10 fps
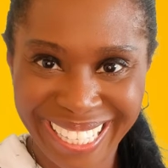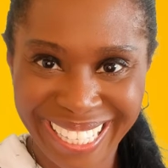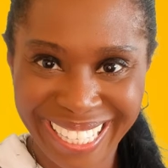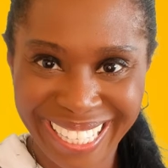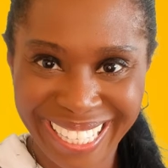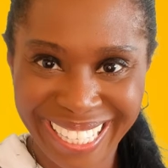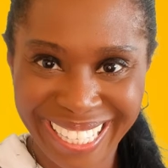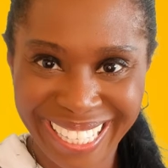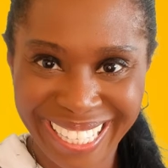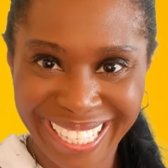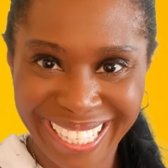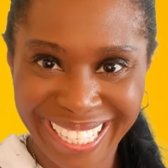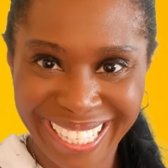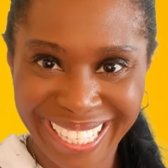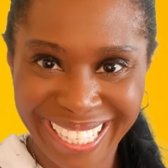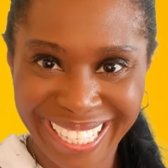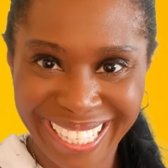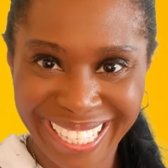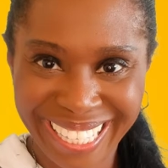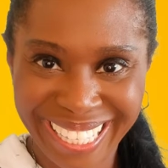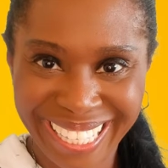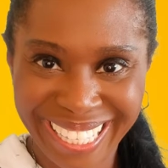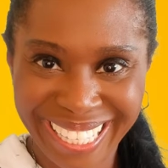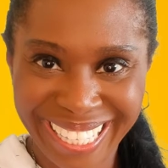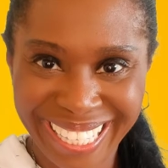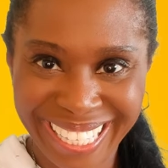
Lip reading: Nothing is said.